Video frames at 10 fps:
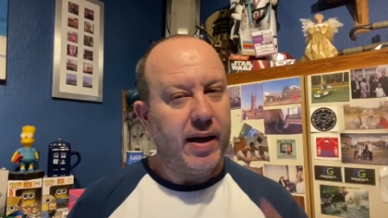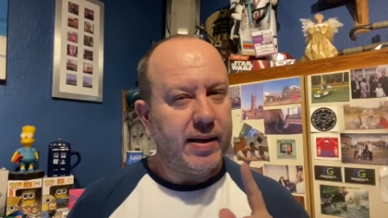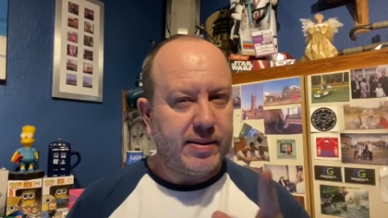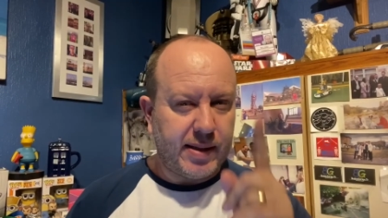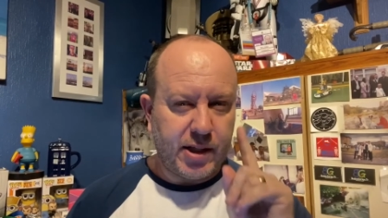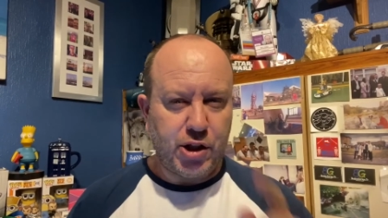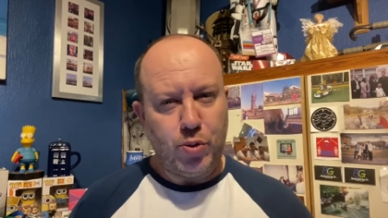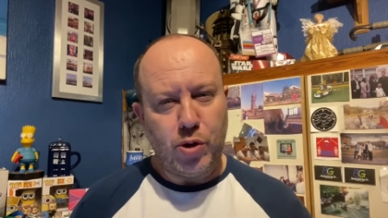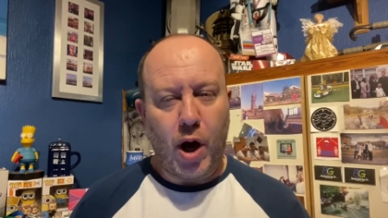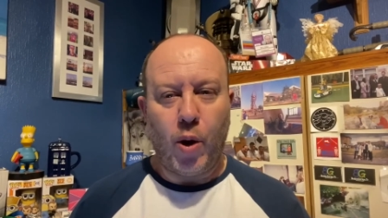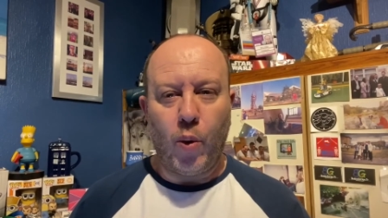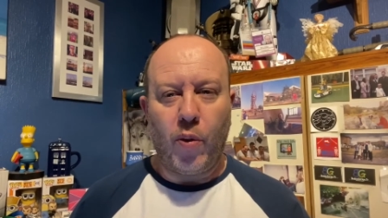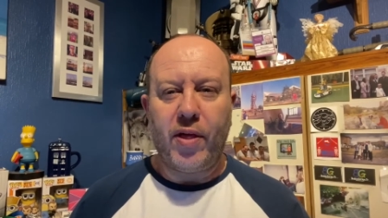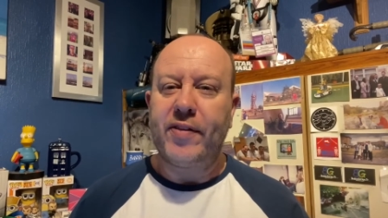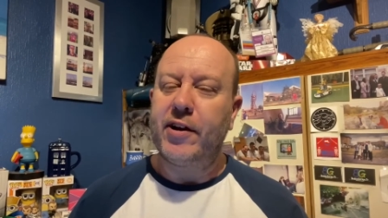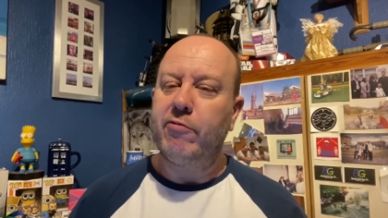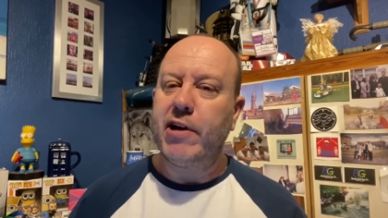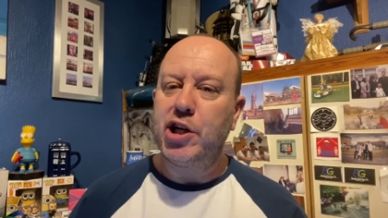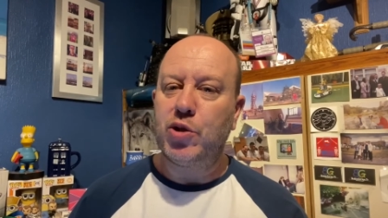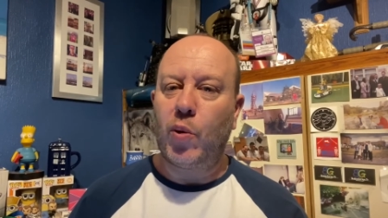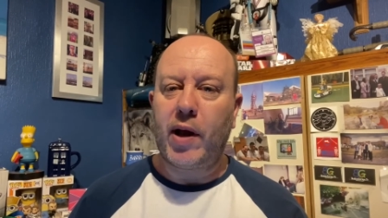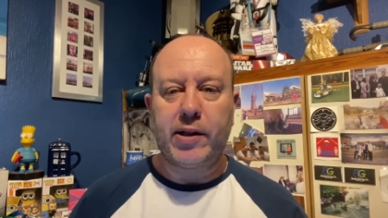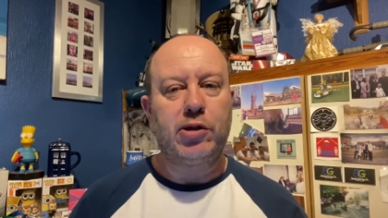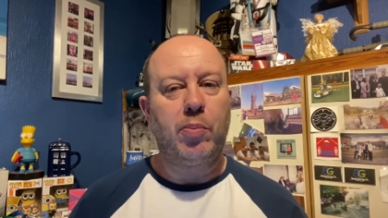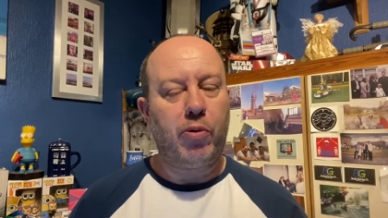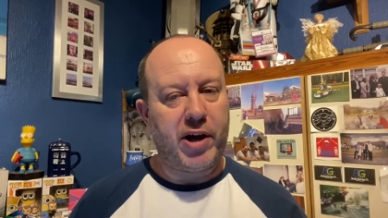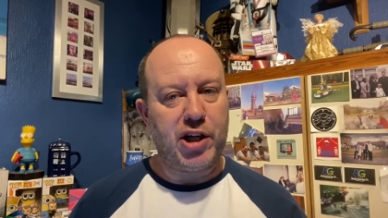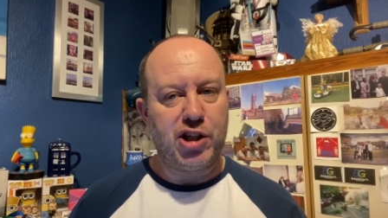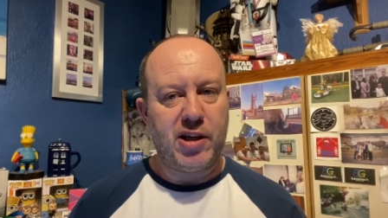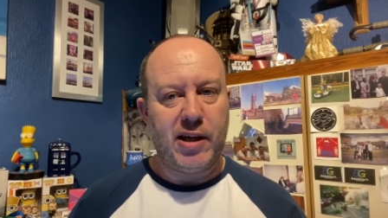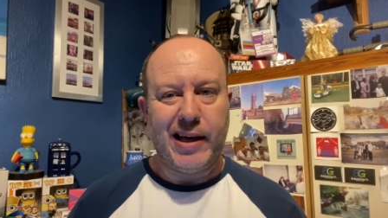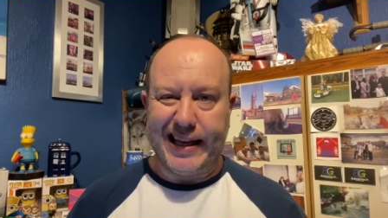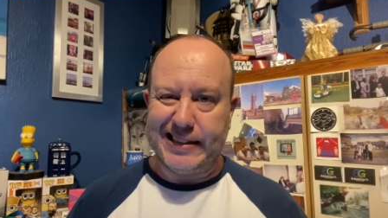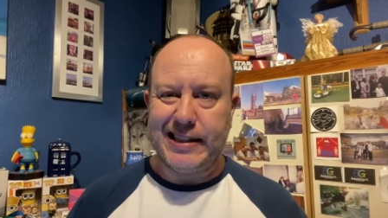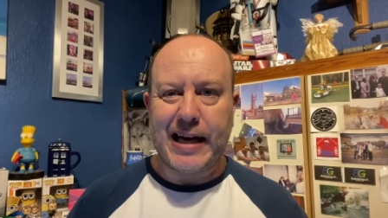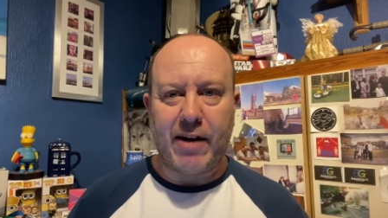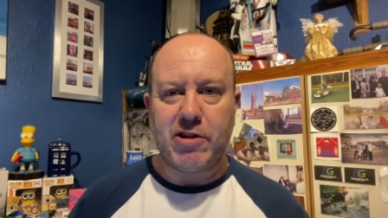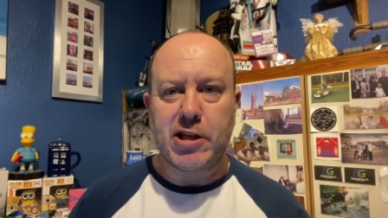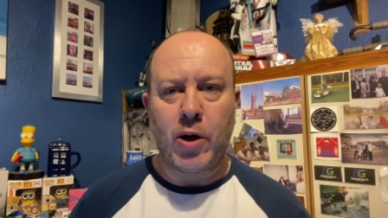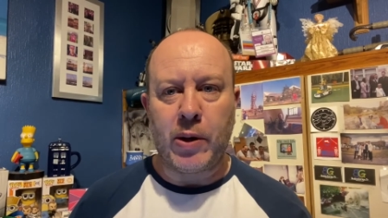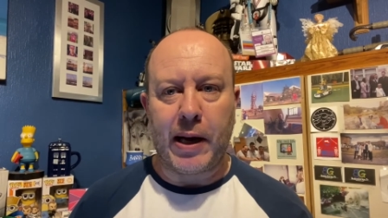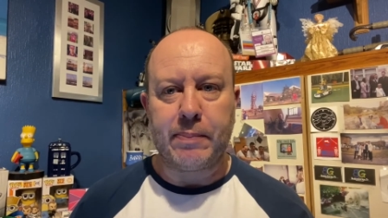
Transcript: Did you know that the original London Bridge is in Arizona?